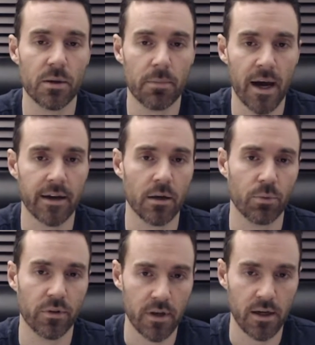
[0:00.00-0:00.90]
can back it up
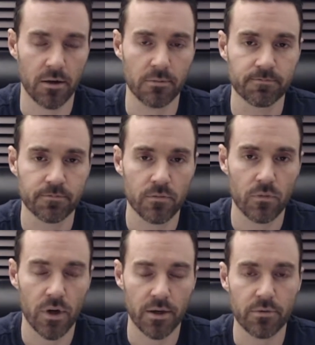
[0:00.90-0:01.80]
with data,
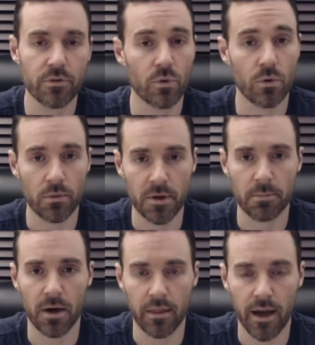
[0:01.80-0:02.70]
right? So what do we mean
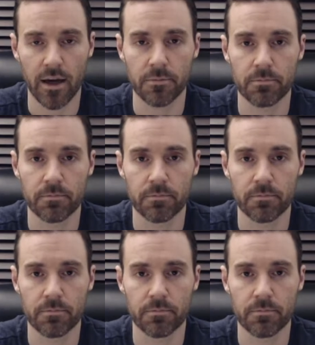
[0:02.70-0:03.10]
by that?